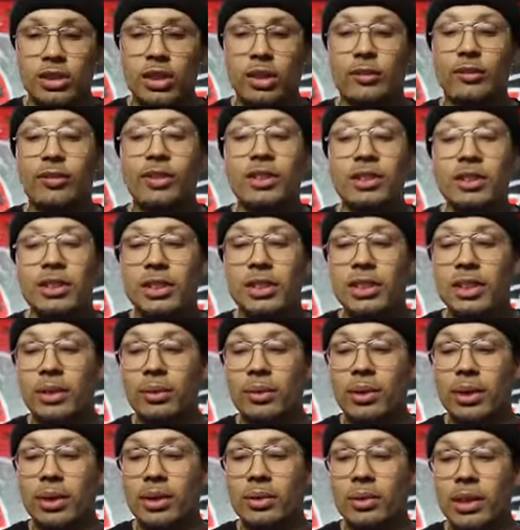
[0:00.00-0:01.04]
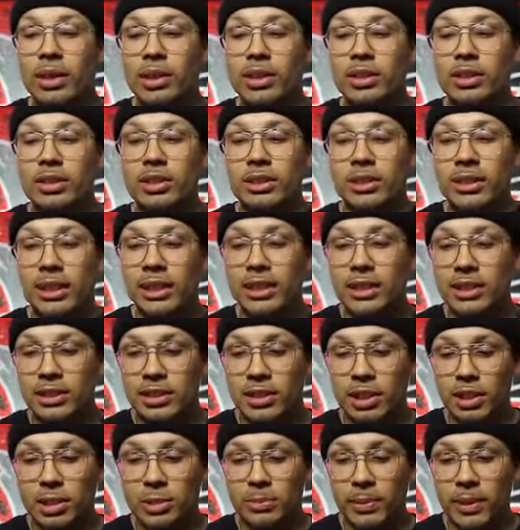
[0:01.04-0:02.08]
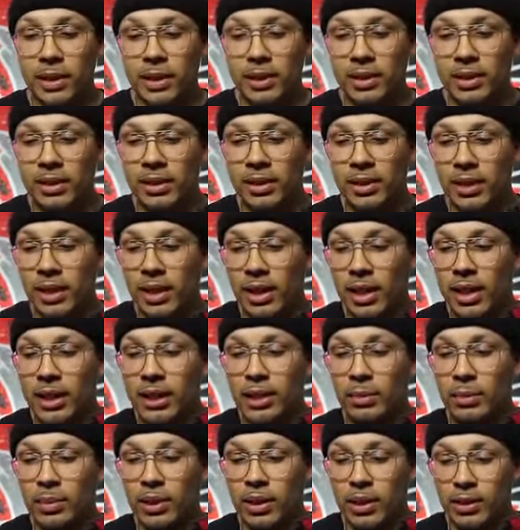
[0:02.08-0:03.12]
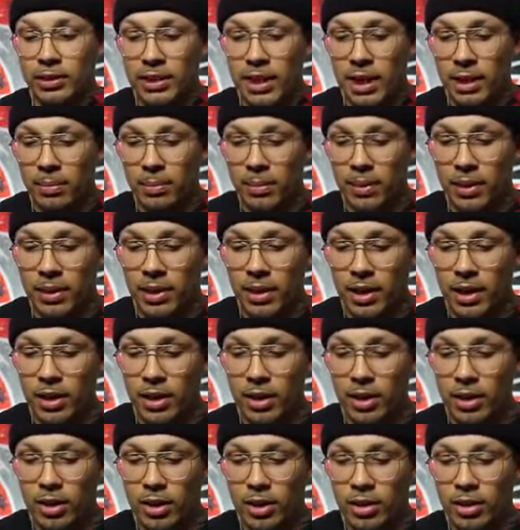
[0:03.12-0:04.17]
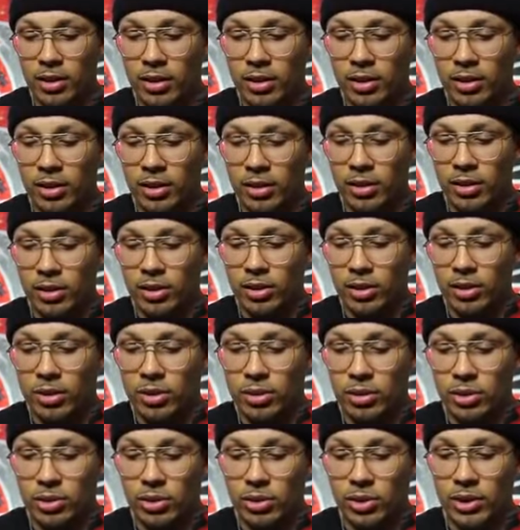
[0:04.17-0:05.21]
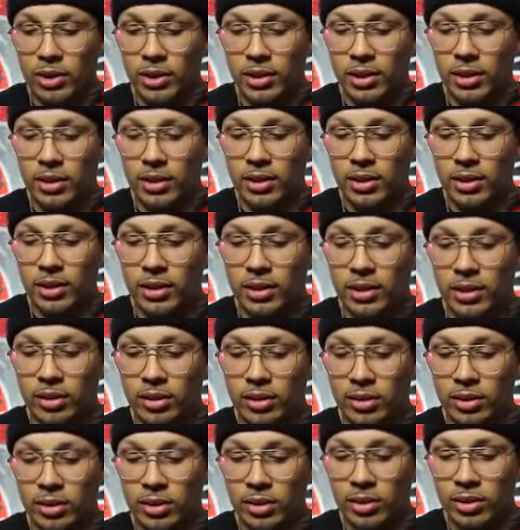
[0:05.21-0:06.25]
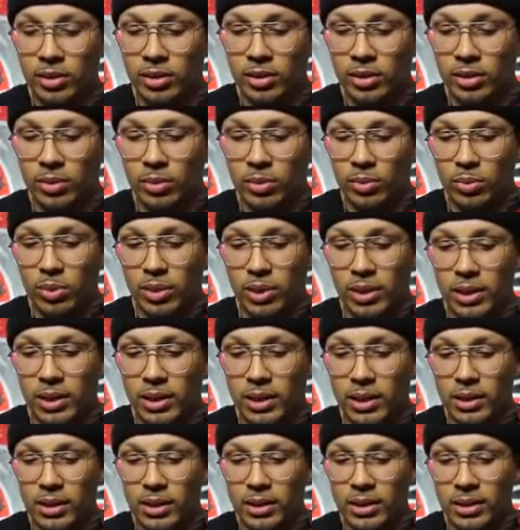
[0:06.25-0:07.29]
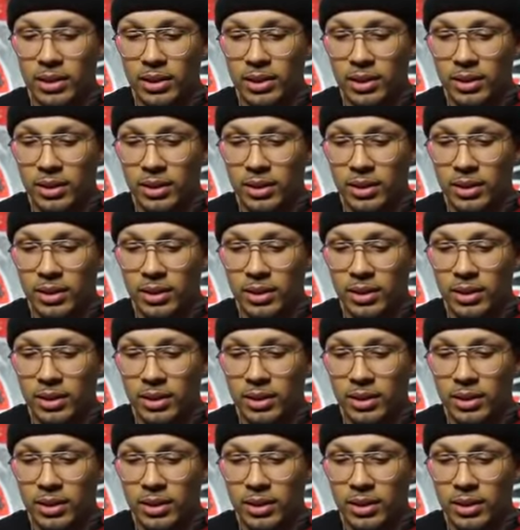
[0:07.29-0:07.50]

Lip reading: So the first thing that we're gonna wanna do is hit the search button, and then we're gonna type in Air Jordan 1